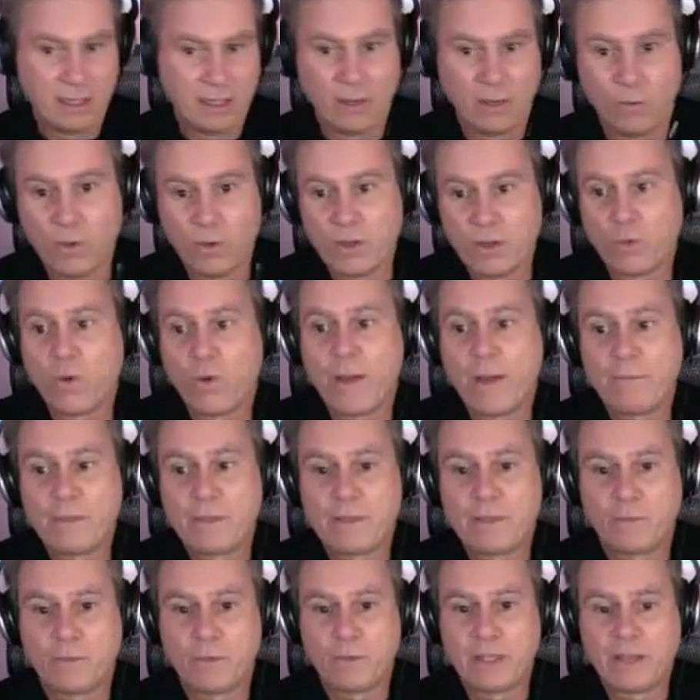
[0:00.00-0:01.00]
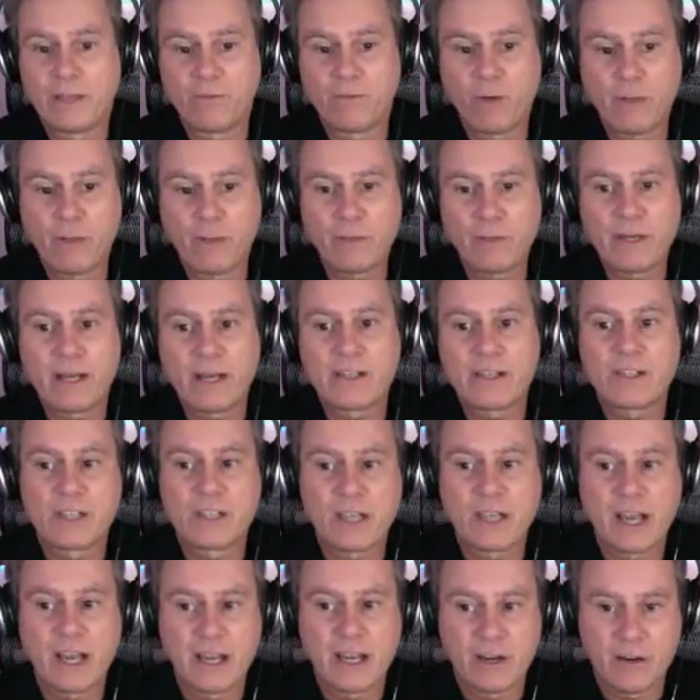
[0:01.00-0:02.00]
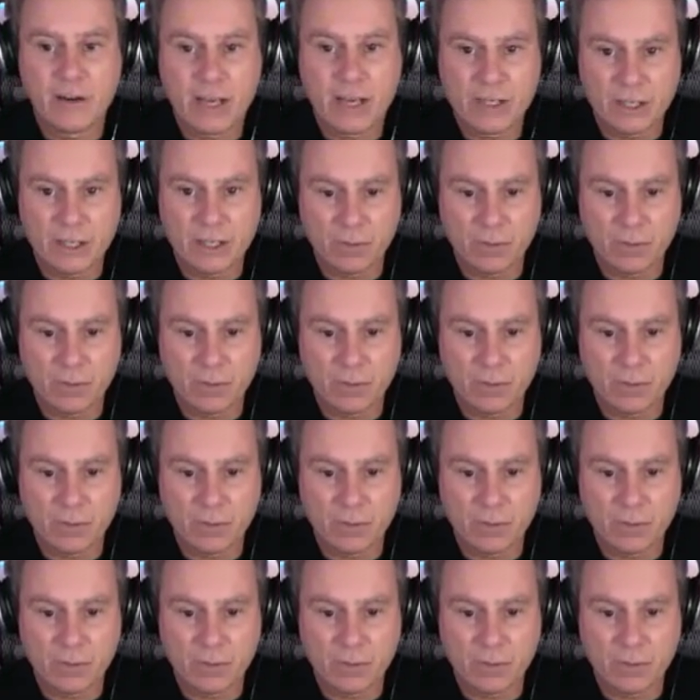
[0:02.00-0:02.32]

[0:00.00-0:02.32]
When they've weaponized the IRS,